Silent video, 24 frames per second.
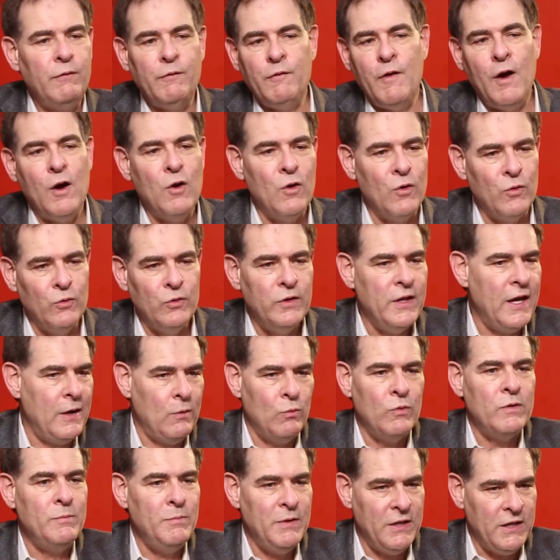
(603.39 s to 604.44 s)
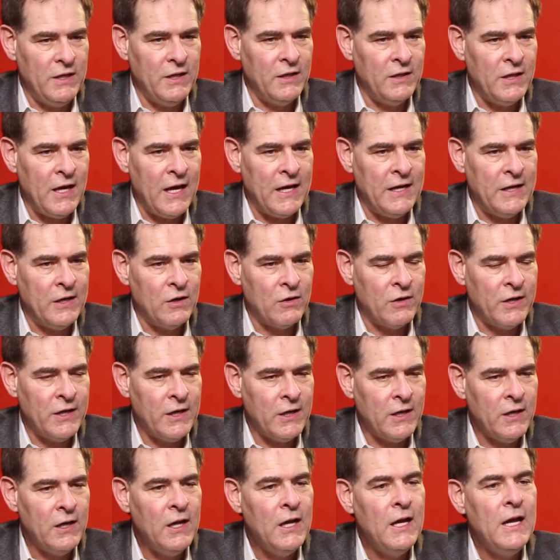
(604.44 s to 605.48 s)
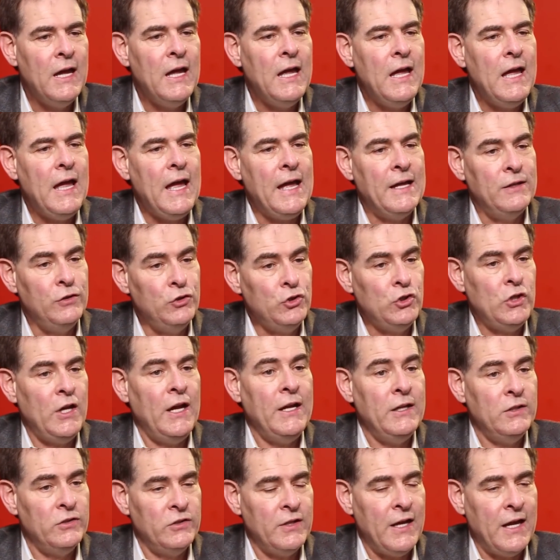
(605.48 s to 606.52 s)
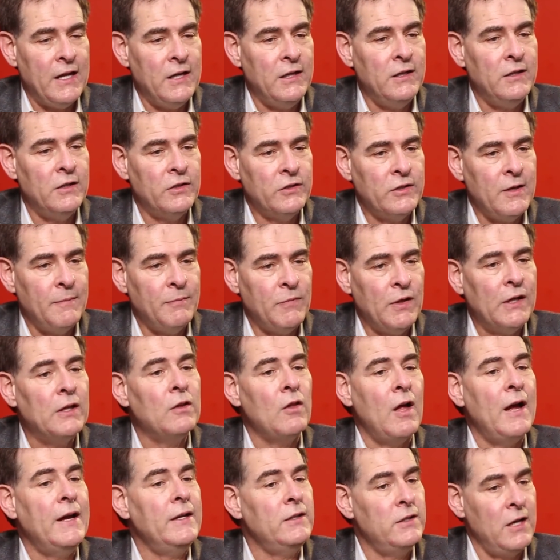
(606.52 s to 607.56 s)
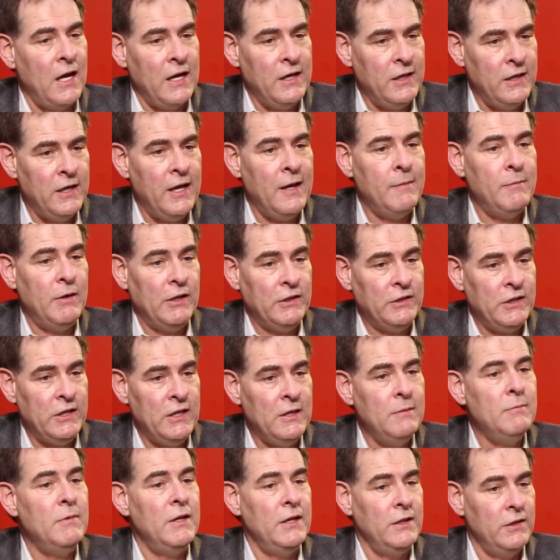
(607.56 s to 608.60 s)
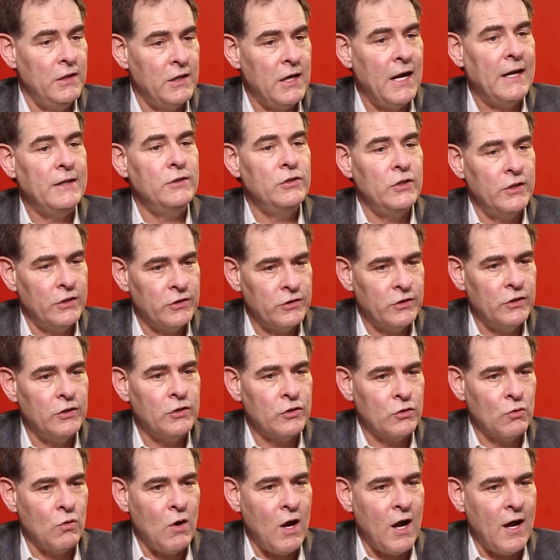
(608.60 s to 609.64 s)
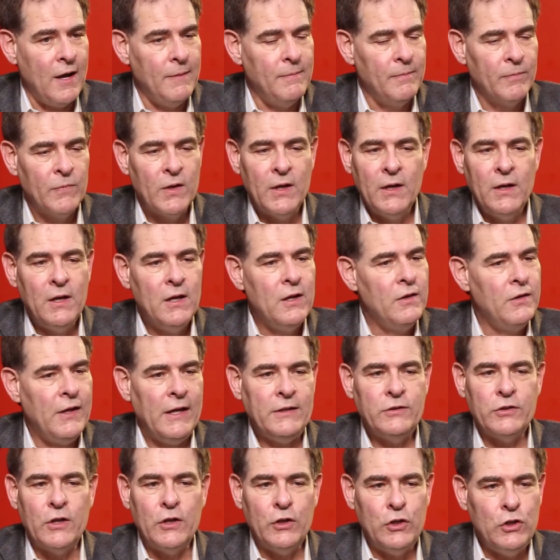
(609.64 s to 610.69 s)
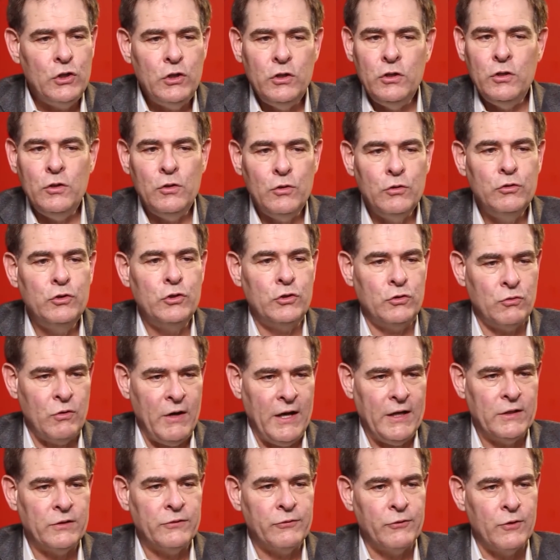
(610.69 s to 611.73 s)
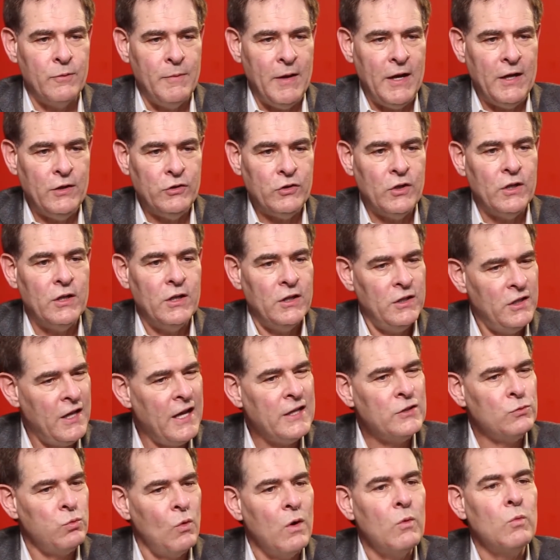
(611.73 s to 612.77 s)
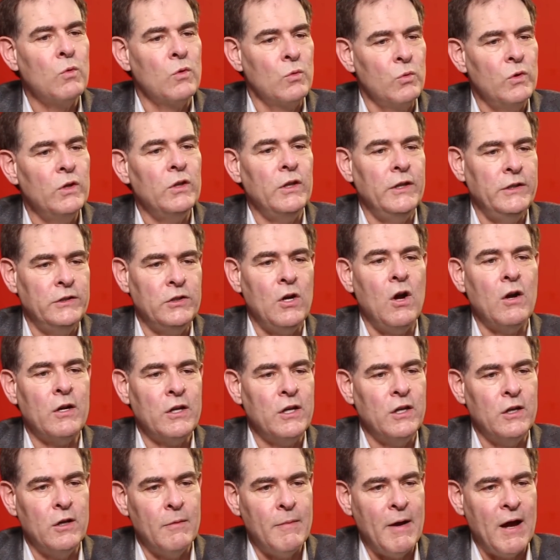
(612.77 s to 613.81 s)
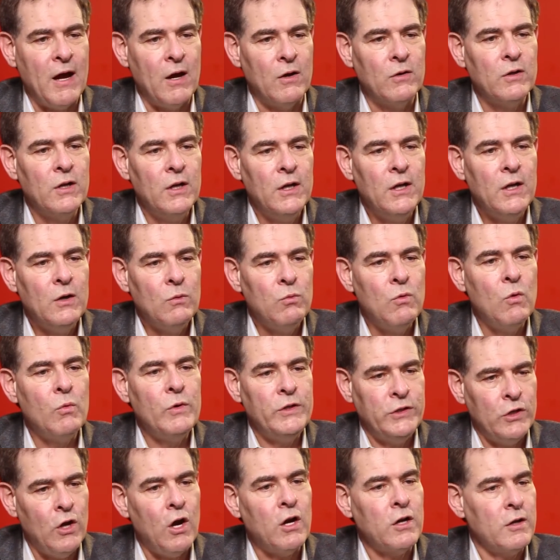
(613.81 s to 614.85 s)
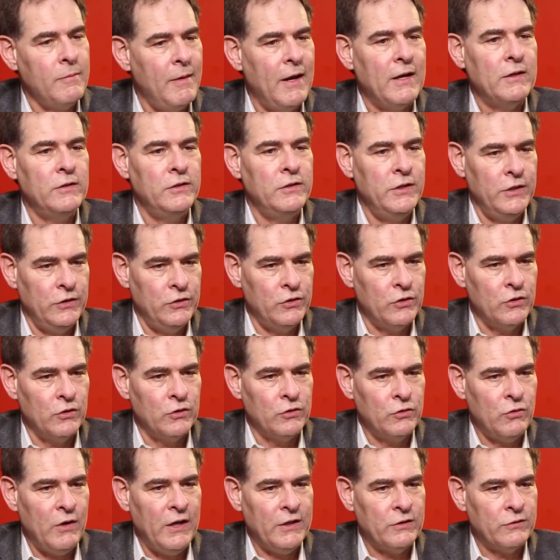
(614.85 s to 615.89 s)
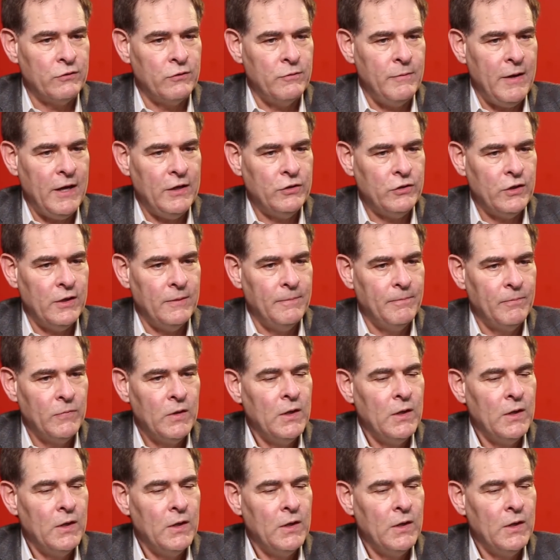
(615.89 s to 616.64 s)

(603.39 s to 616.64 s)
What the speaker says: phone that would be in that area and changed that into something like dynamic teaming that I just described. That's a huge transformation, and that's what we're really talking about when we talk about digital transformation.